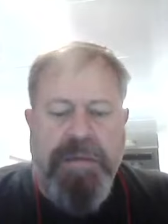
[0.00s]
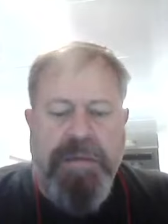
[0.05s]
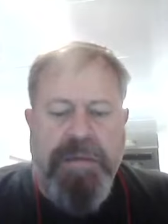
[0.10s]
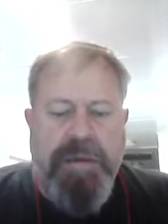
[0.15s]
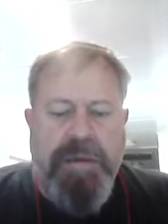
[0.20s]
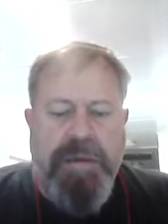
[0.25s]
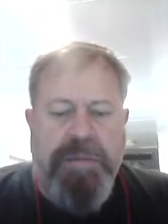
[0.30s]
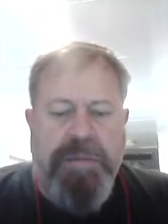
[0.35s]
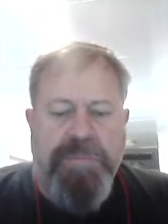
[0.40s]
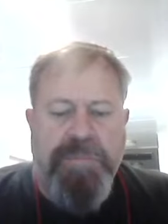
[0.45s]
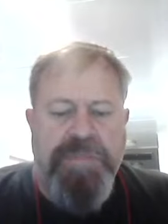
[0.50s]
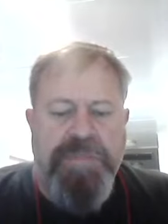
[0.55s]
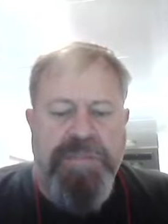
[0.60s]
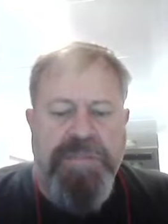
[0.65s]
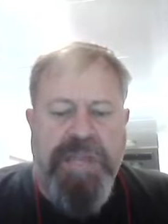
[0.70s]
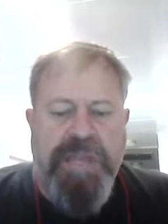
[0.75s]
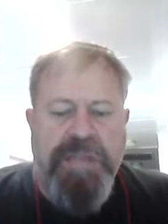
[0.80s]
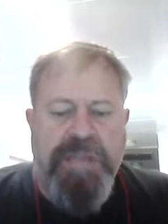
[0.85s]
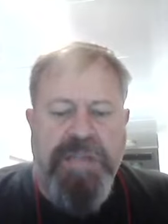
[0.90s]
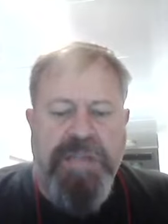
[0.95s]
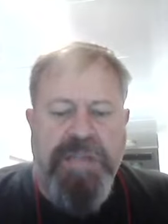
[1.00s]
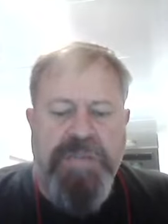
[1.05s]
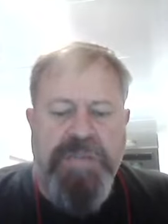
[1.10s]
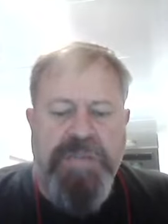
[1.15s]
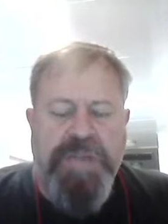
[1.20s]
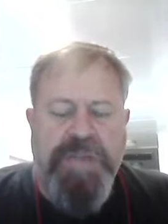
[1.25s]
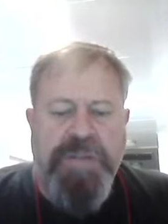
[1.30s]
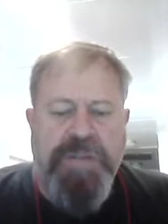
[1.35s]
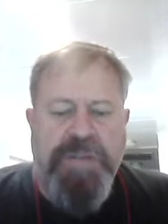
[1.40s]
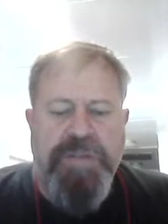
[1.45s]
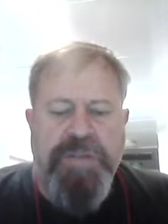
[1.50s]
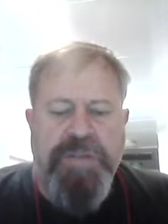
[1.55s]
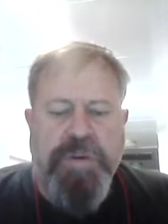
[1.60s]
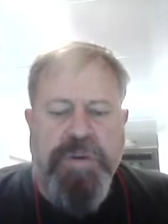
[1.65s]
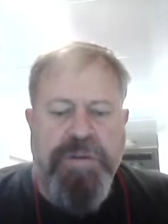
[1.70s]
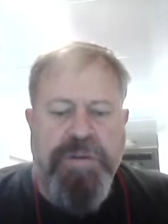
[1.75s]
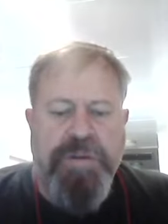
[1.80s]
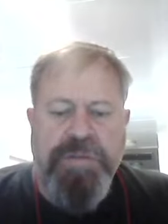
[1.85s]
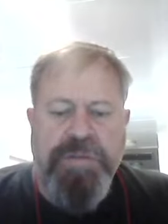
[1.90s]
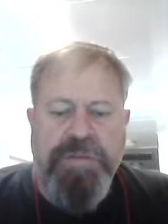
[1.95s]
deep sandy
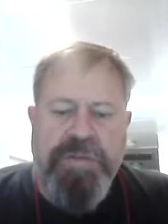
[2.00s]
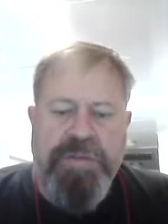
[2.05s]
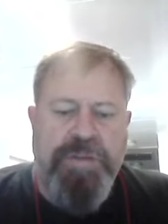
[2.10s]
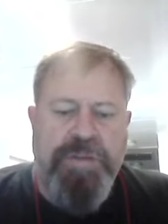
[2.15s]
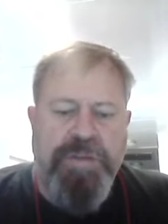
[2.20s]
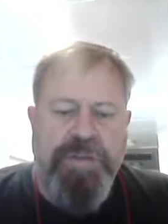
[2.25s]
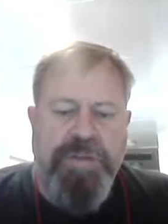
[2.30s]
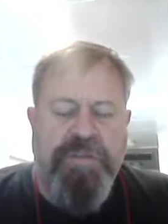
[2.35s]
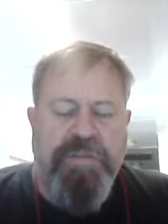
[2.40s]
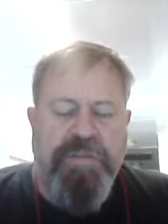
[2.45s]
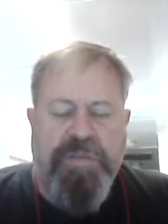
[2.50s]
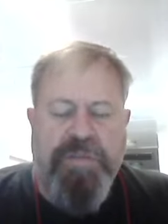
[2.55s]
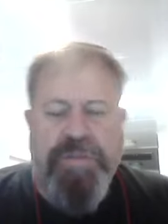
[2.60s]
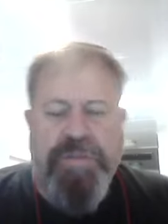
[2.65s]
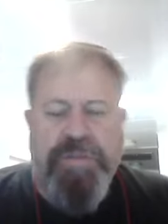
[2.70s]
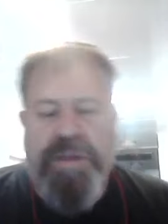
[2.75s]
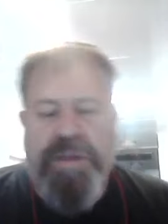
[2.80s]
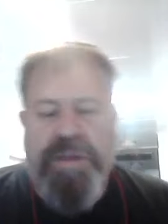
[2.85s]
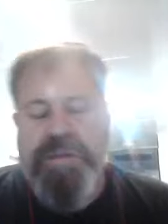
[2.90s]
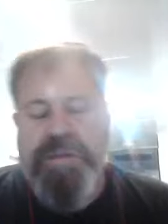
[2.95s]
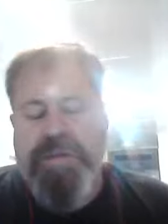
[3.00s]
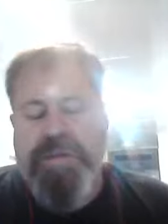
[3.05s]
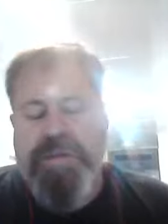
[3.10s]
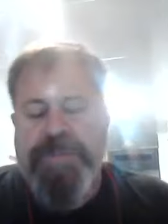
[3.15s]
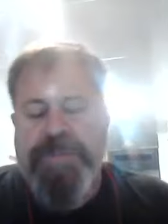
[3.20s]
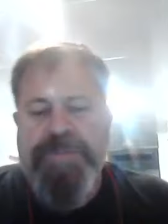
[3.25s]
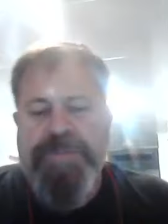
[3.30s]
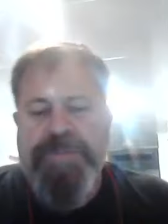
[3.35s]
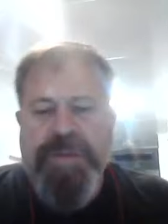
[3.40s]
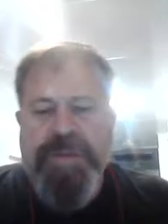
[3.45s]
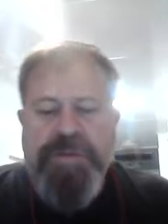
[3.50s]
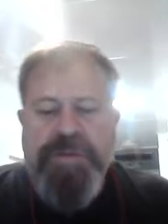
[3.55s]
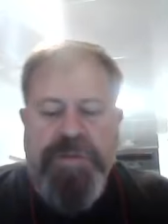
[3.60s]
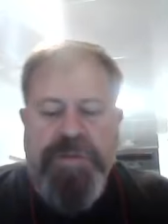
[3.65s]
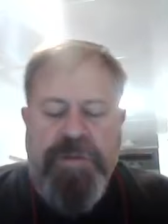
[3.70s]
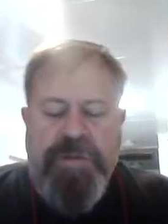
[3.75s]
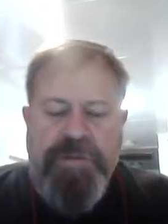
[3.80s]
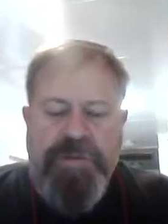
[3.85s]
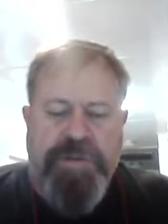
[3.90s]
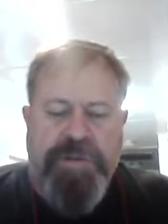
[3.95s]
soils, and so forth. And
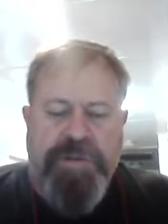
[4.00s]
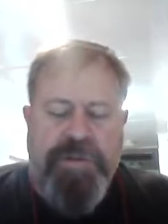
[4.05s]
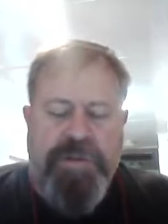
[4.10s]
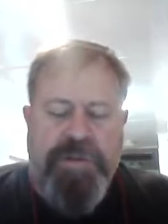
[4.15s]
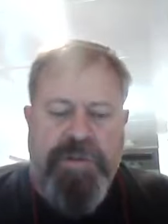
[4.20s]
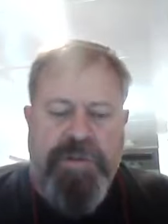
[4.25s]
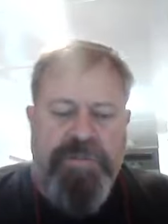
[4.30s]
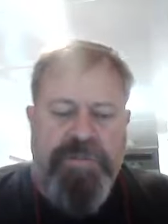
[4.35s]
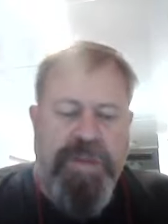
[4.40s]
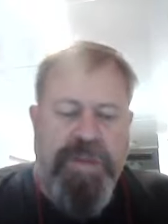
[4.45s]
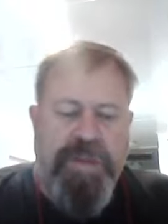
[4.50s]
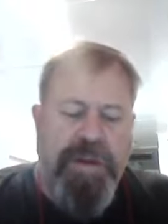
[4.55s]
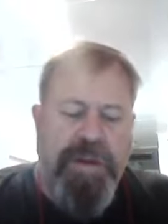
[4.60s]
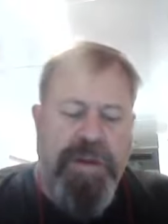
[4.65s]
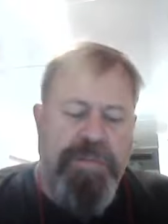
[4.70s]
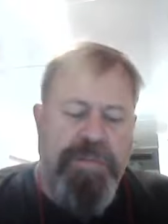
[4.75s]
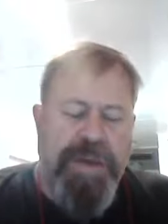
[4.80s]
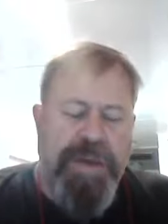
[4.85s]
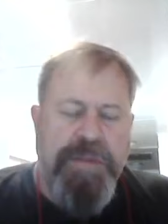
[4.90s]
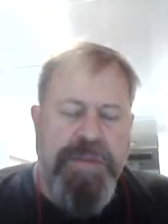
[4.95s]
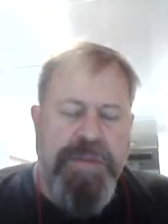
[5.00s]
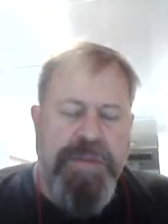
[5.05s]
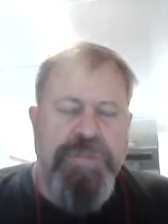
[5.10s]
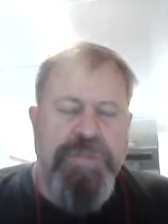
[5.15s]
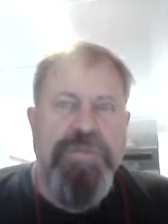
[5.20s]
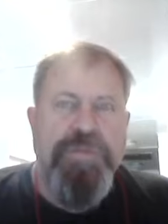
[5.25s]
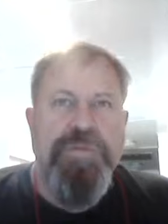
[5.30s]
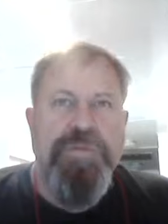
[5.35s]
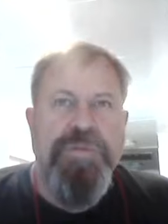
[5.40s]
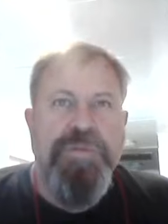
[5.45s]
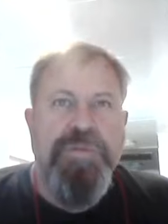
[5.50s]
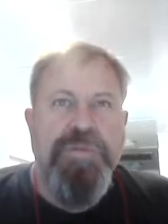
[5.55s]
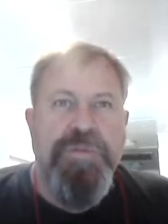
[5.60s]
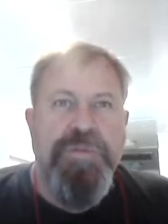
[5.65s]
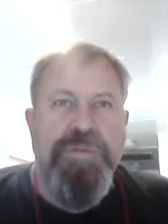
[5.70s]
so if we go back to